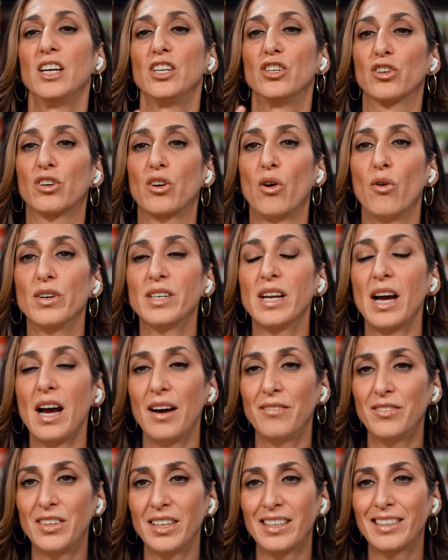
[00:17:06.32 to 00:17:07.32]
You're going to
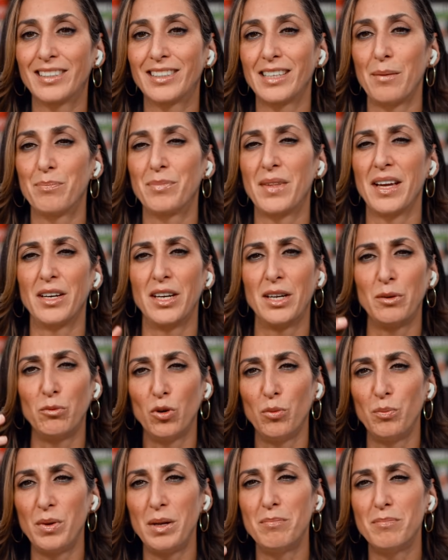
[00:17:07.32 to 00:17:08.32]
have to accept that it
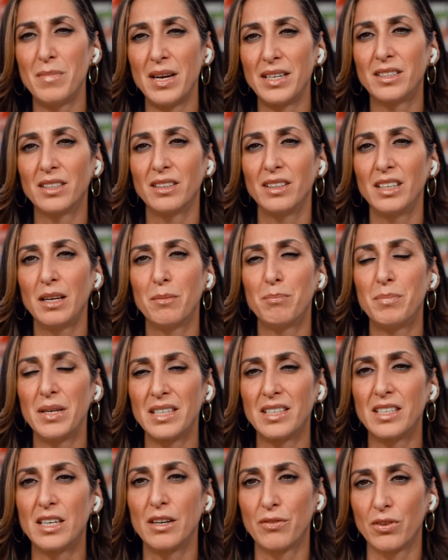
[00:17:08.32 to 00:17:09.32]
will be mentally a
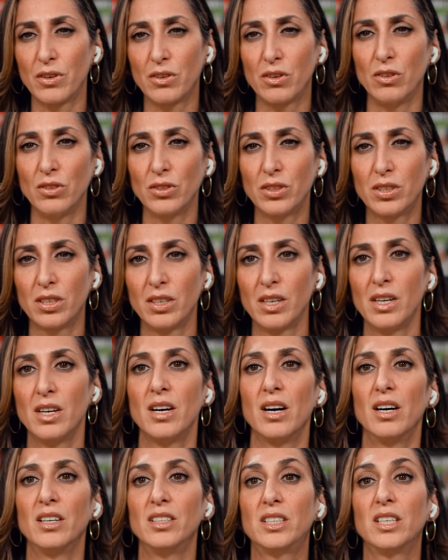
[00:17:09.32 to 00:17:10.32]
bit difficult
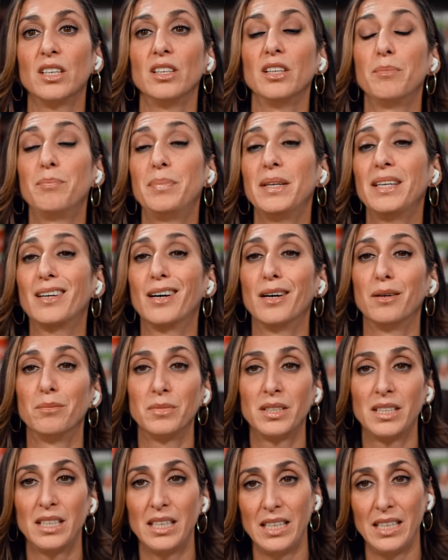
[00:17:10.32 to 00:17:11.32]
until it
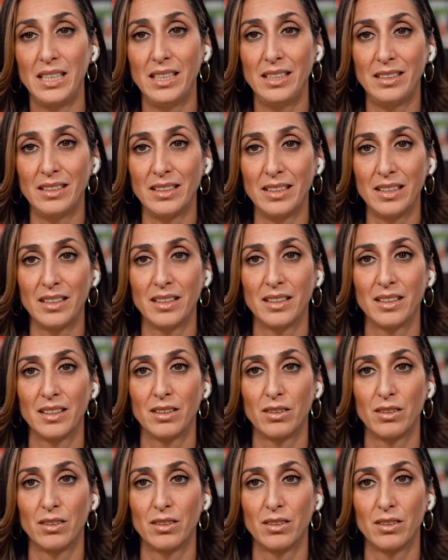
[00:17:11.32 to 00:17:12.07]
becomes easy.